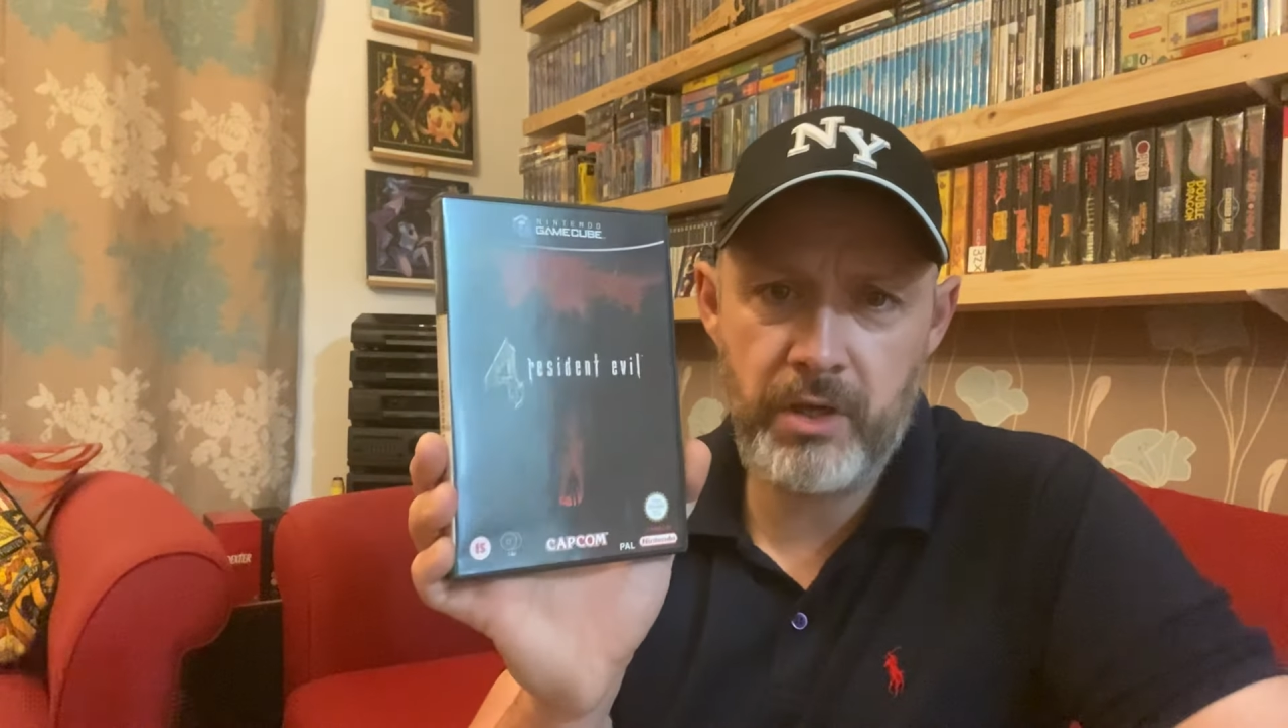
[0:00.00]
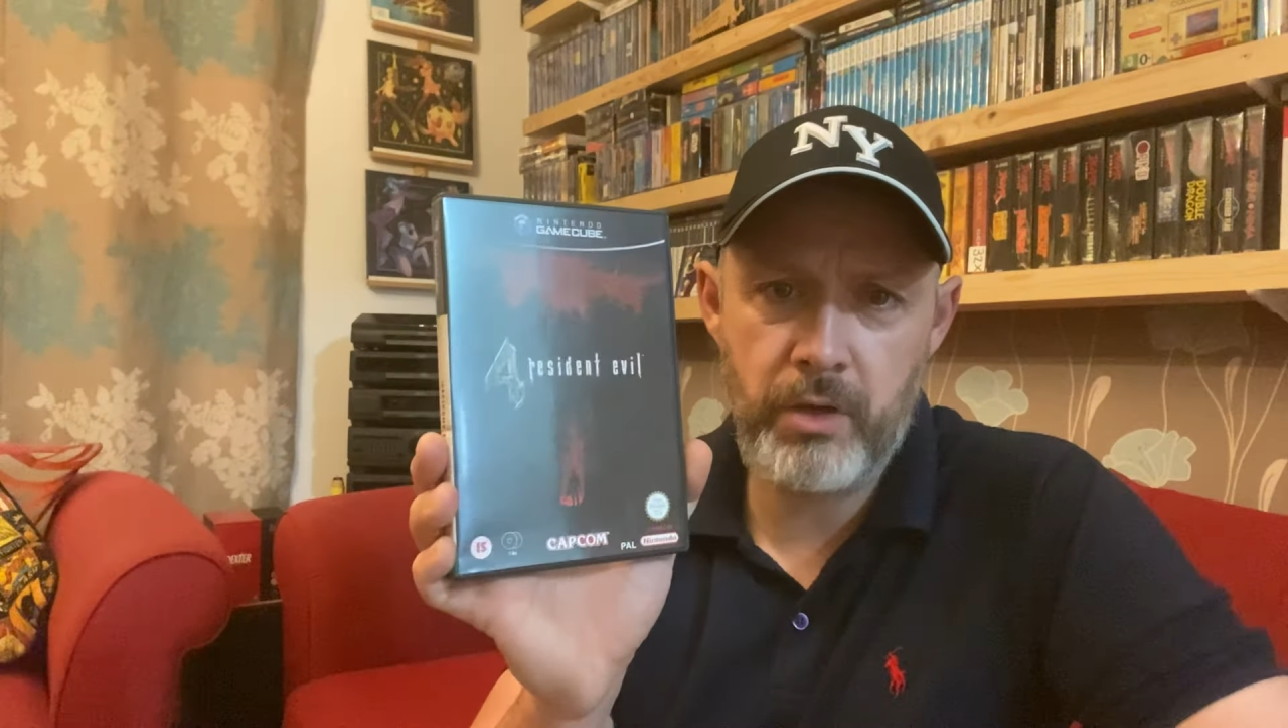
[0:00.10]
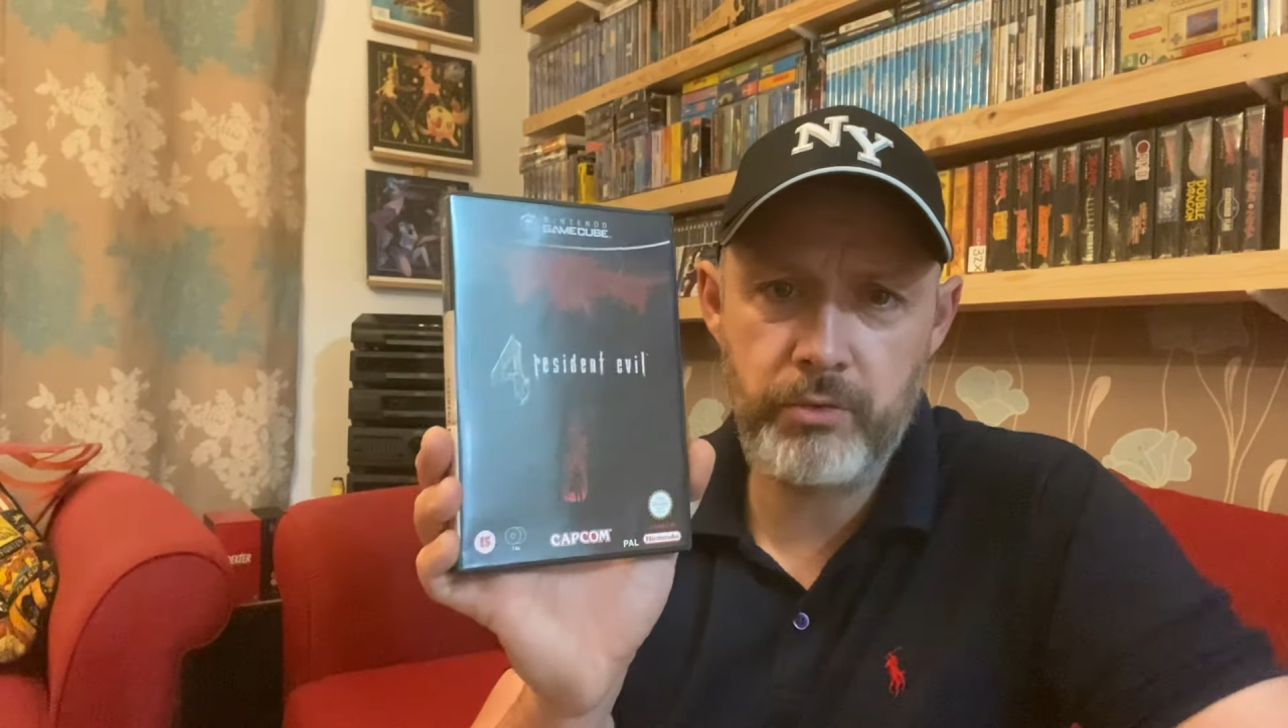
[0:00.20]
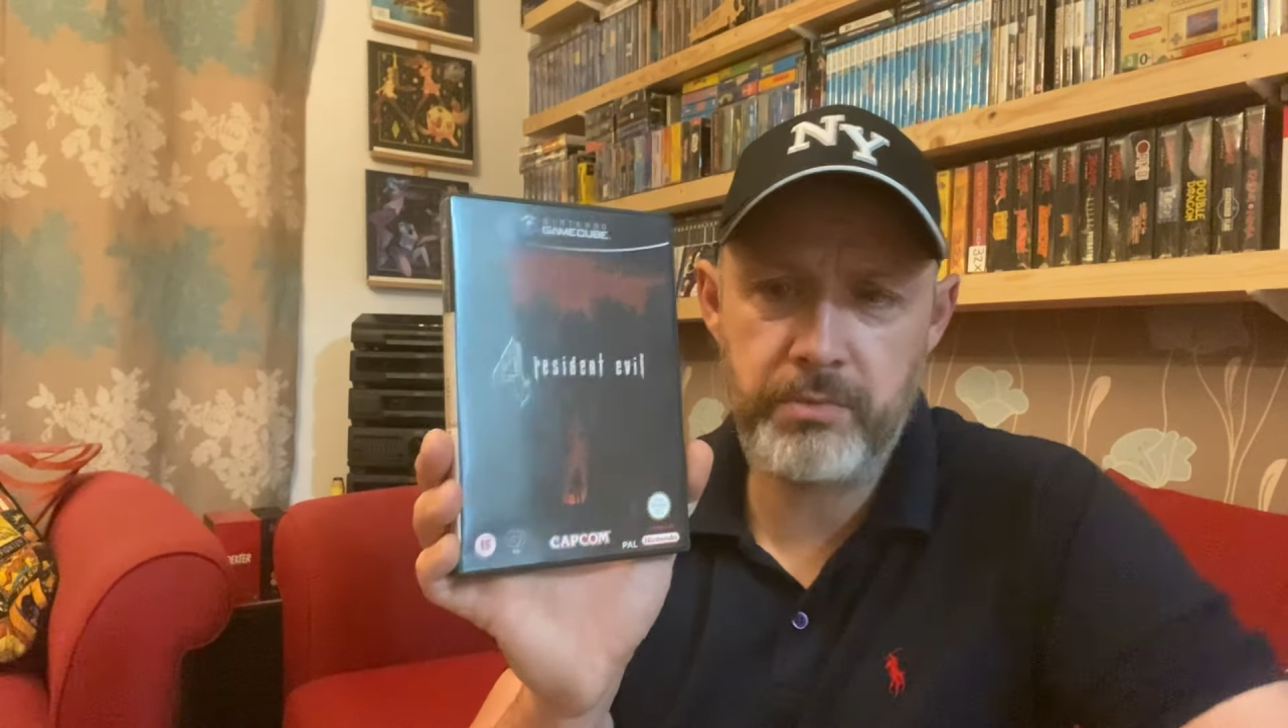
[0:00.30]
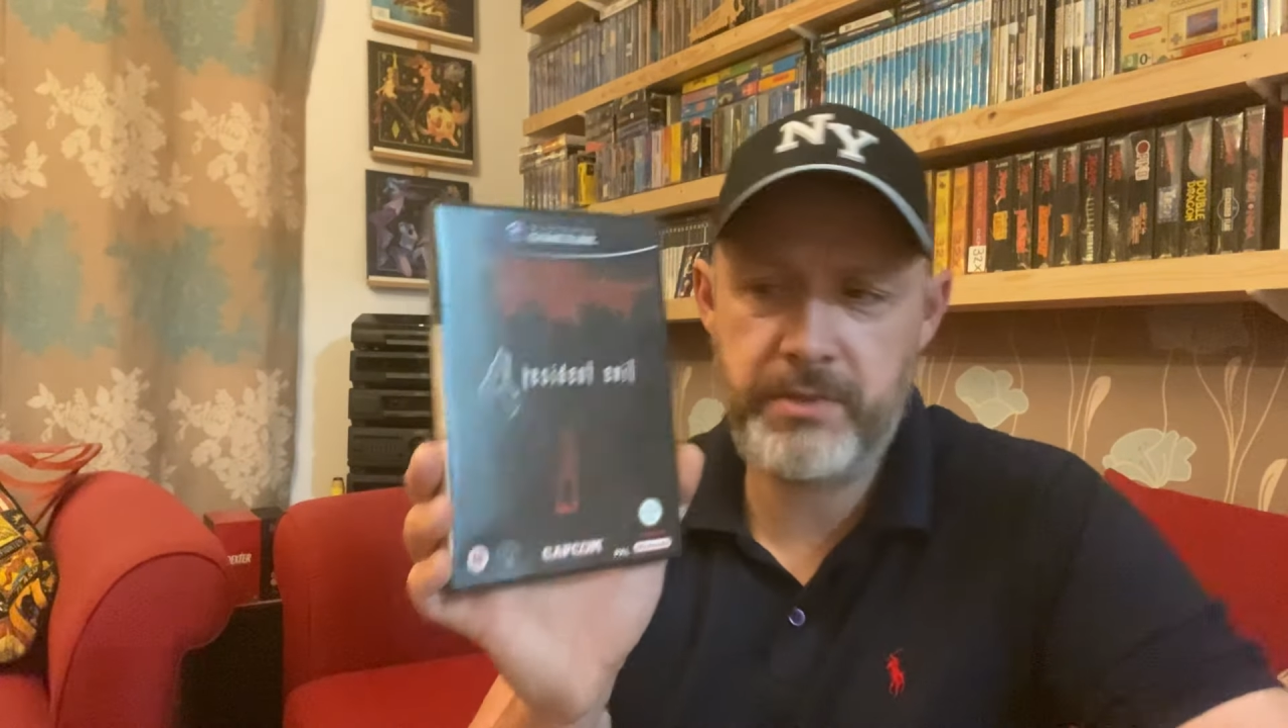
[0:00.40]

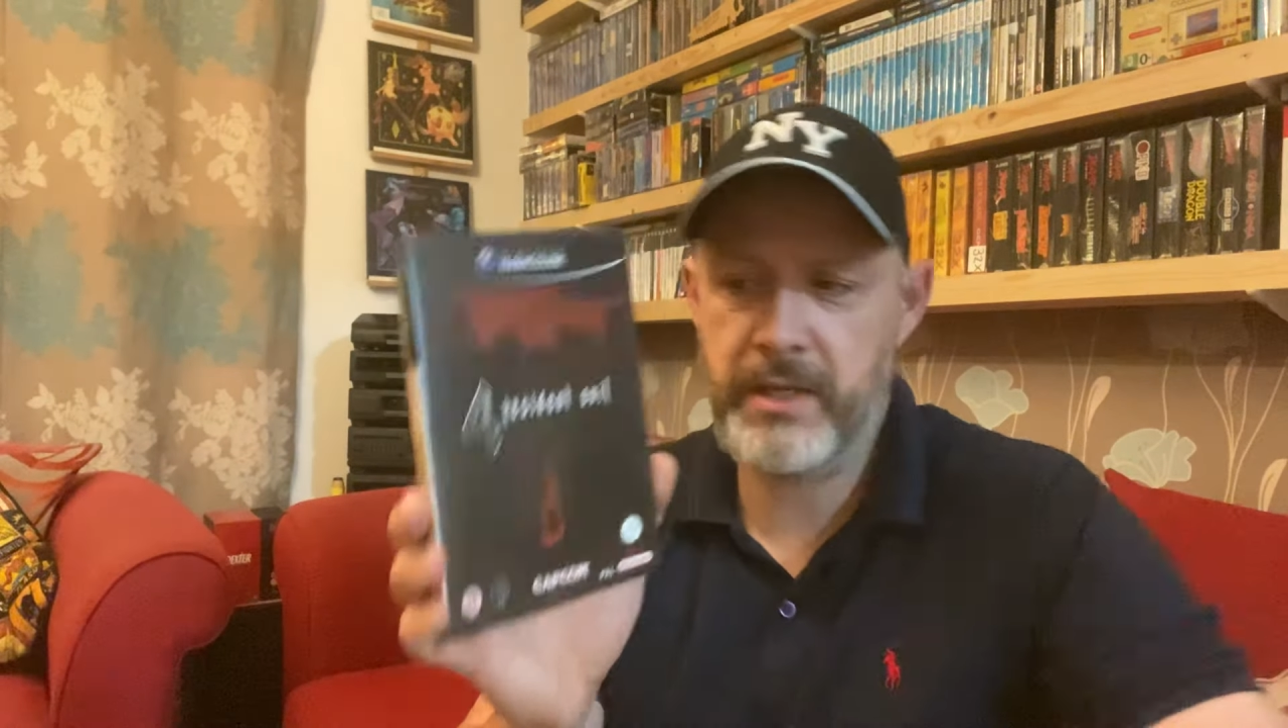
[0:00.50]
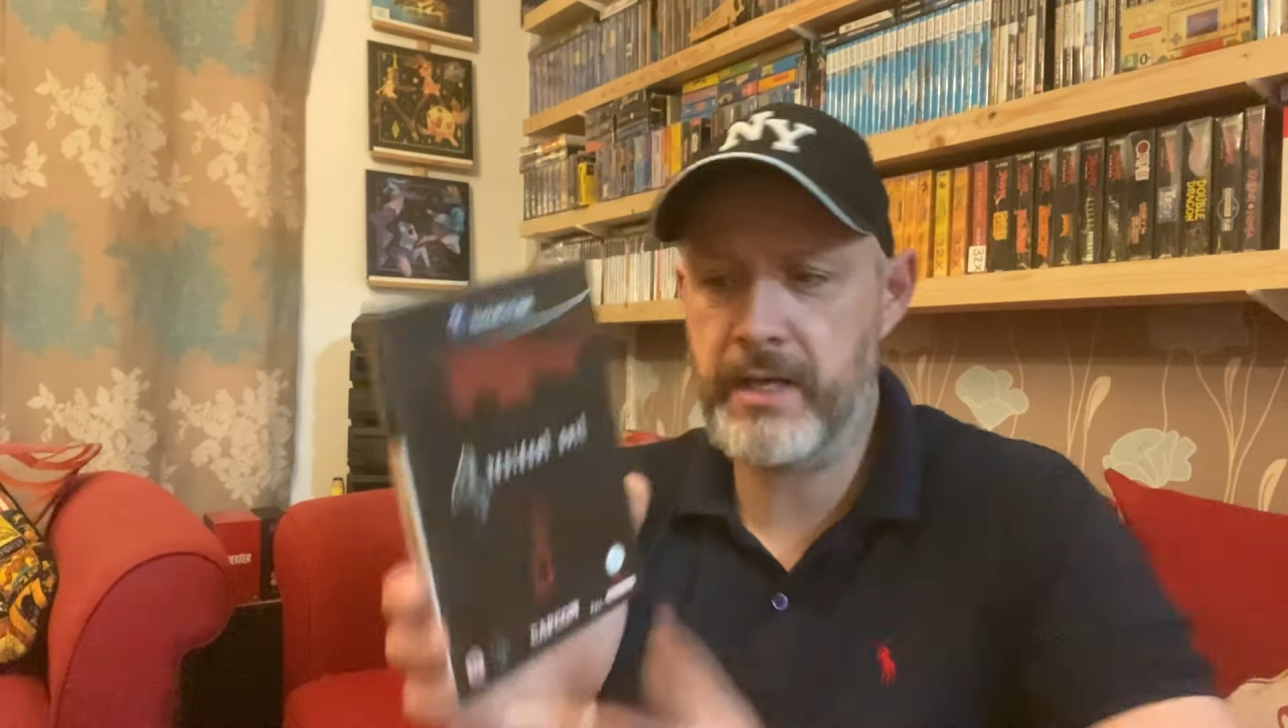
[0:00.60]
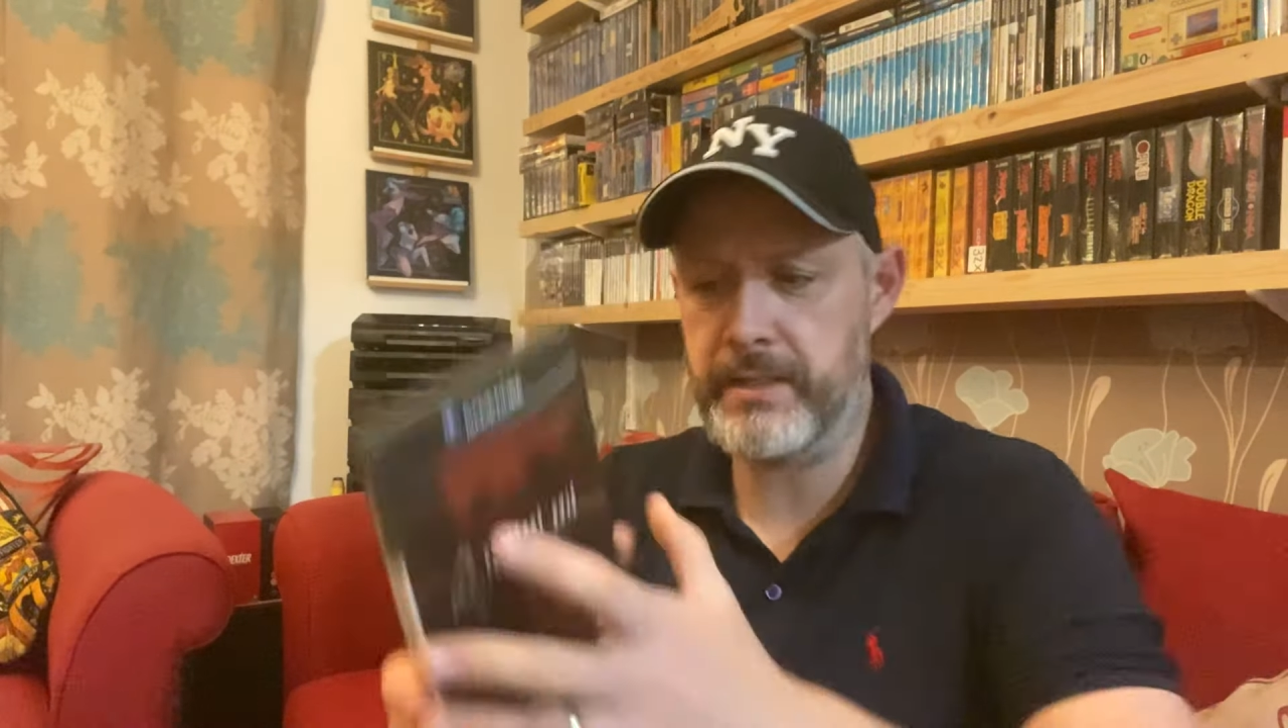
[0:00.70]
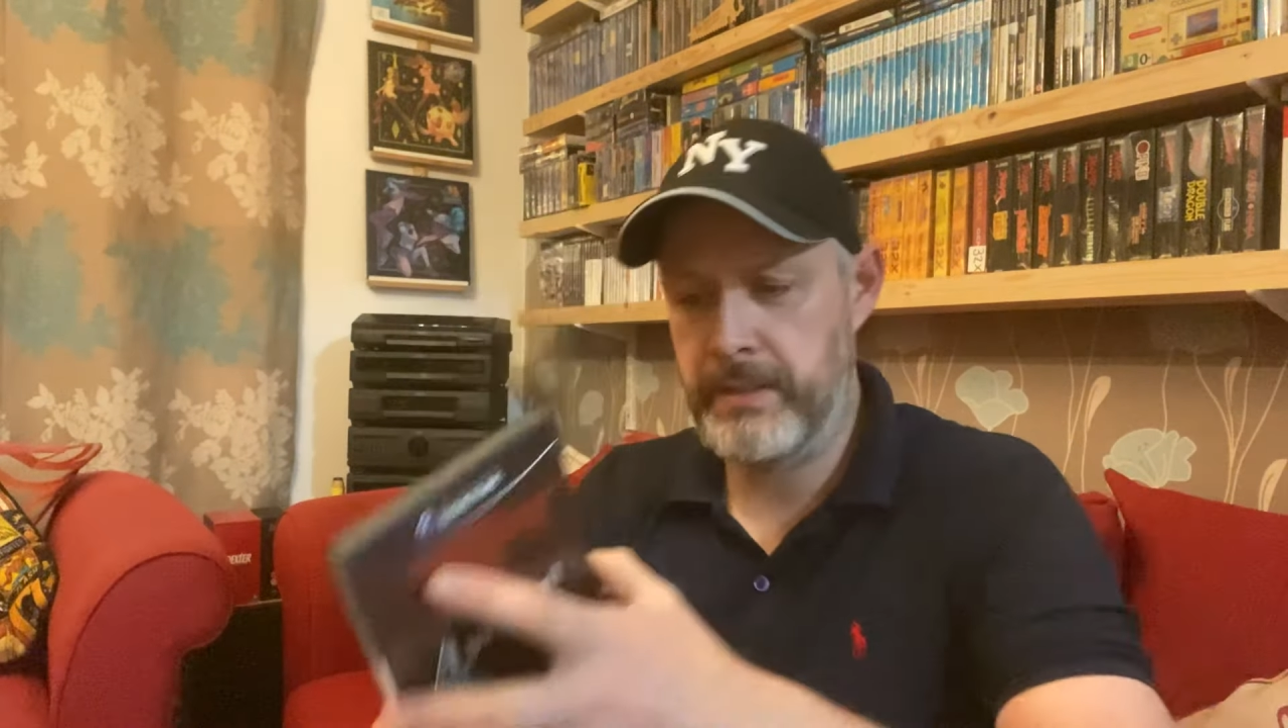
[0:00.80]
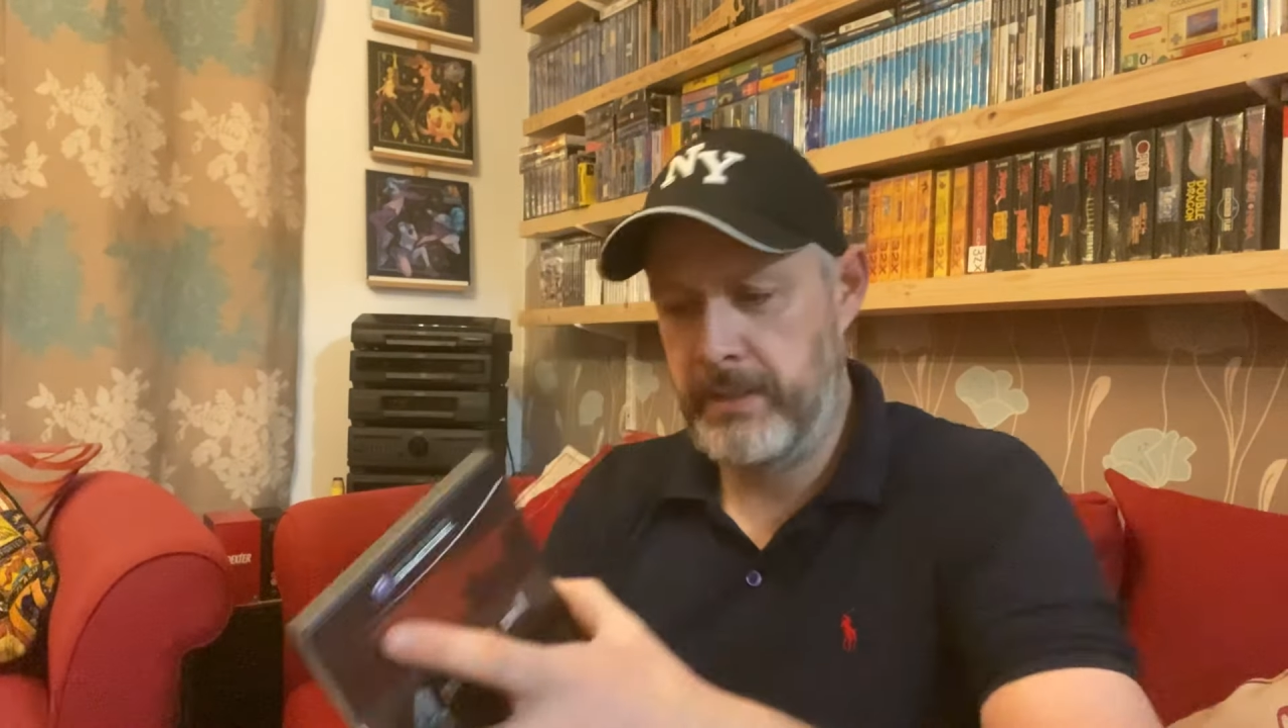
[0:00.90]
hold up today.